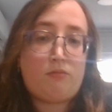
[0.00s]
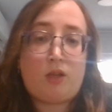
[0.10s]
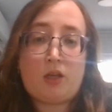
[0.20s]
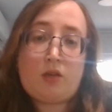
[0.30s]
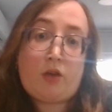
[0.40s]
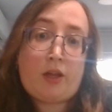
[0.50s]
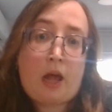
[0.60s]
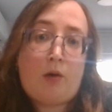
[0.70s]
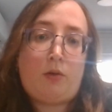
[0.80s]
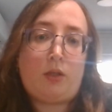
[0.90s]
like, you get
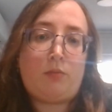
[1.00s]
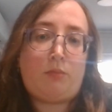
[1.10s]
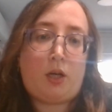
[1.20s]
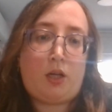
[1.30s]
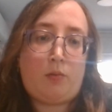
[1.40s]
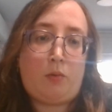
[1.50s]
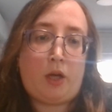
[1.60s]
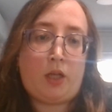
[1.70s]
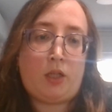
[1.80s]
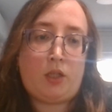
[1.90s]
that one. But
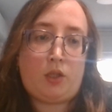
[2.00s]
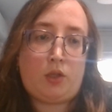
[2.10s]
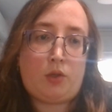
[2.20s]
when